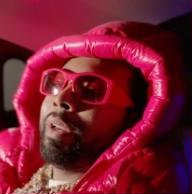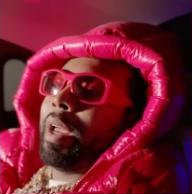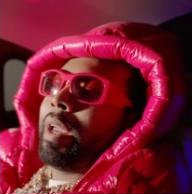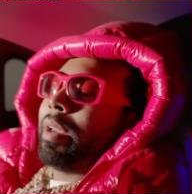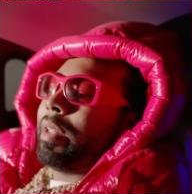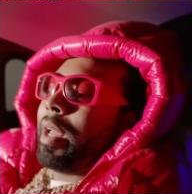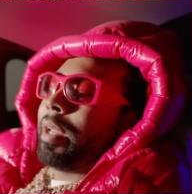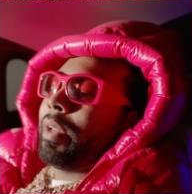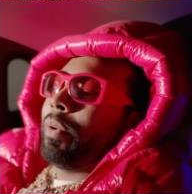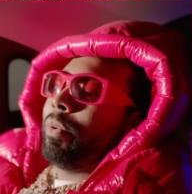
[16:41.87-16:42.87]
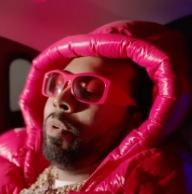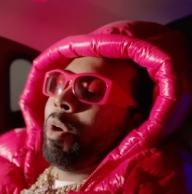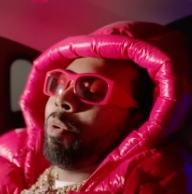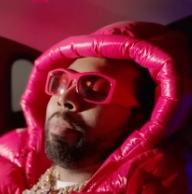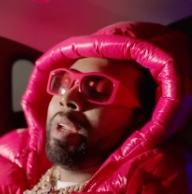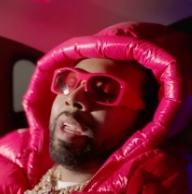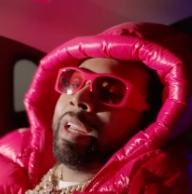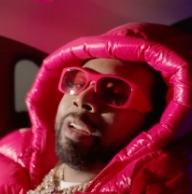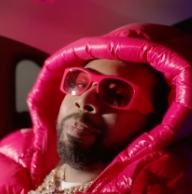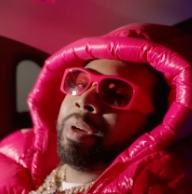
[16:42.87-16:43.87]
And like, you know, with me,
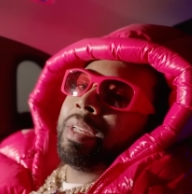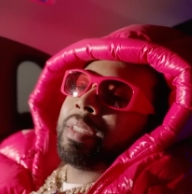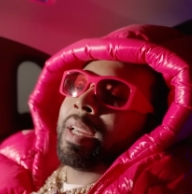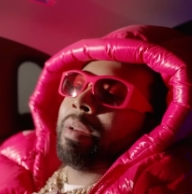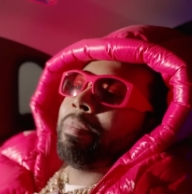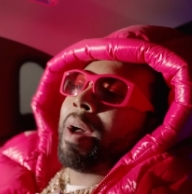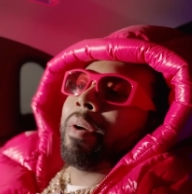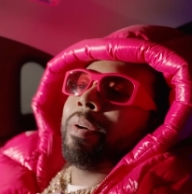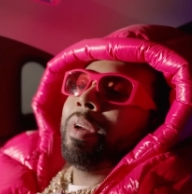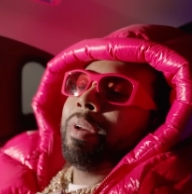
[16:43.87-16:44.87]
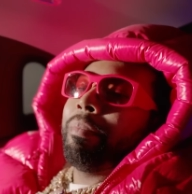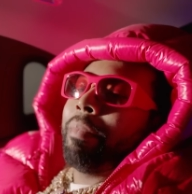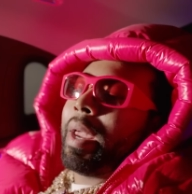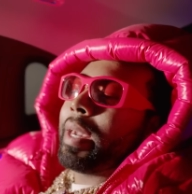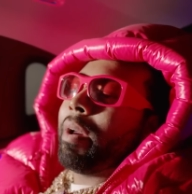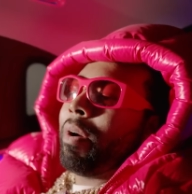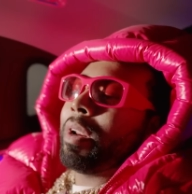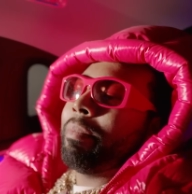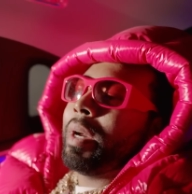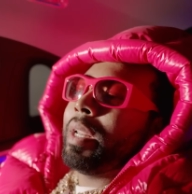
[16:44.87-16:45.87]
independence ain't about making
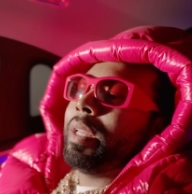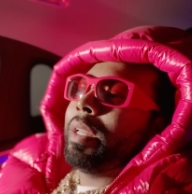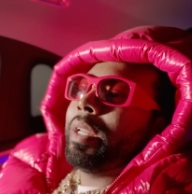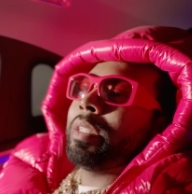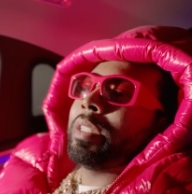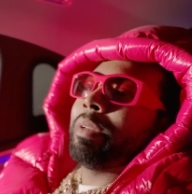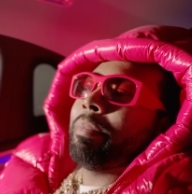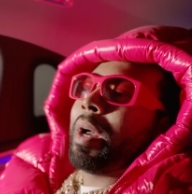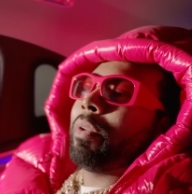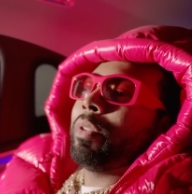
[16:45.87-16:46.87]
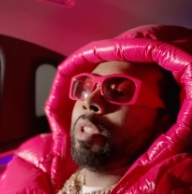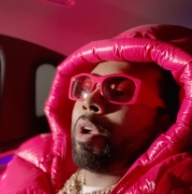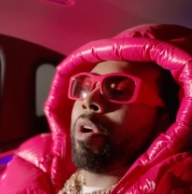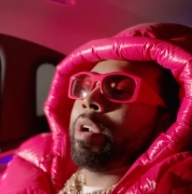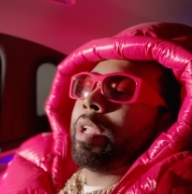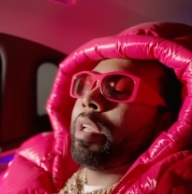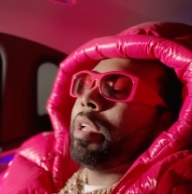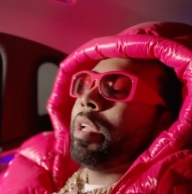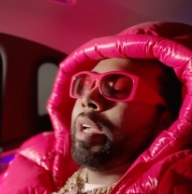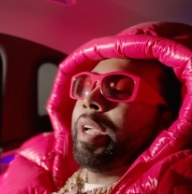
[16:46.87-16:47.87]
all the money. It's just about learning
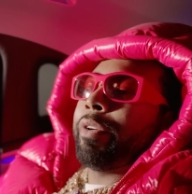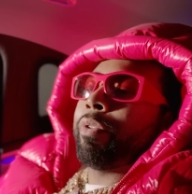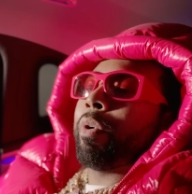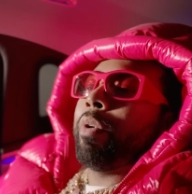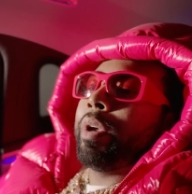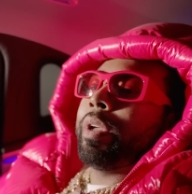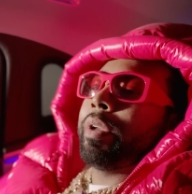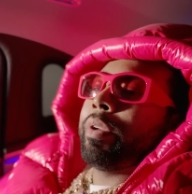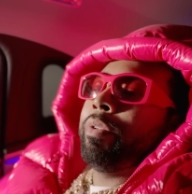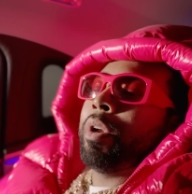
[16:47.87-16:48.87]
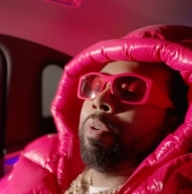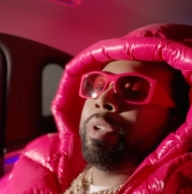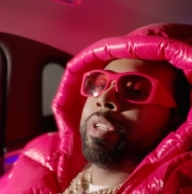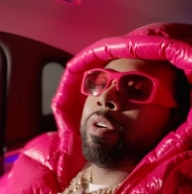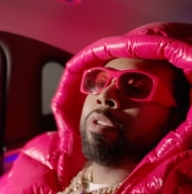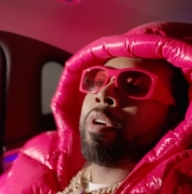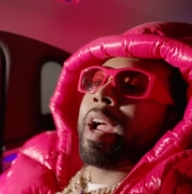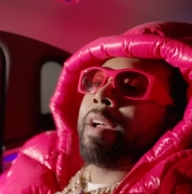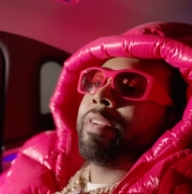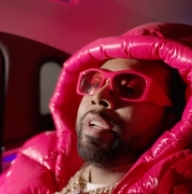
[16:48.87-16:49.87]
and growing, you know, with your
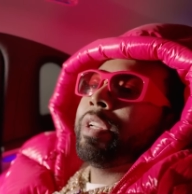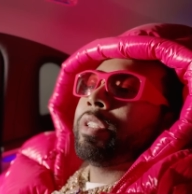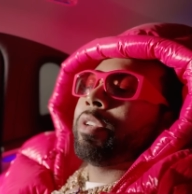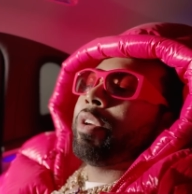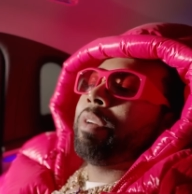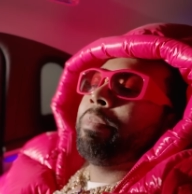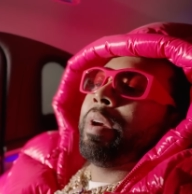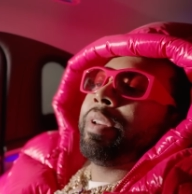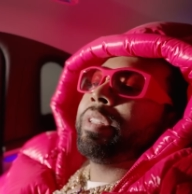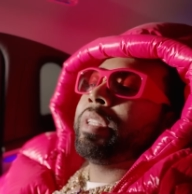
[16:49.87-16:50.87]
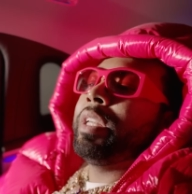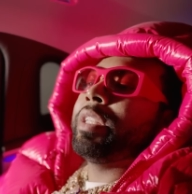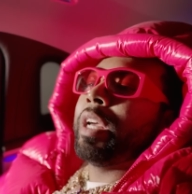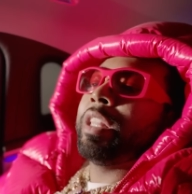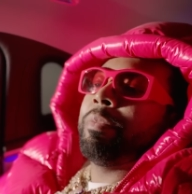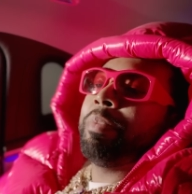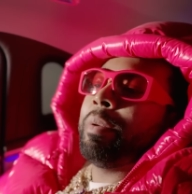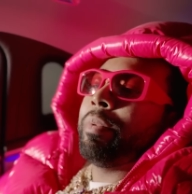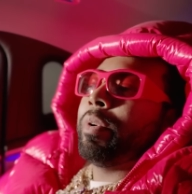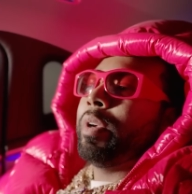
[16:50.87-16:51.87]
craft so you can be able to teach other
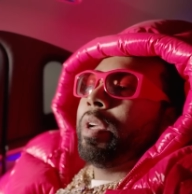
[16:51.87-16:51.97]
people.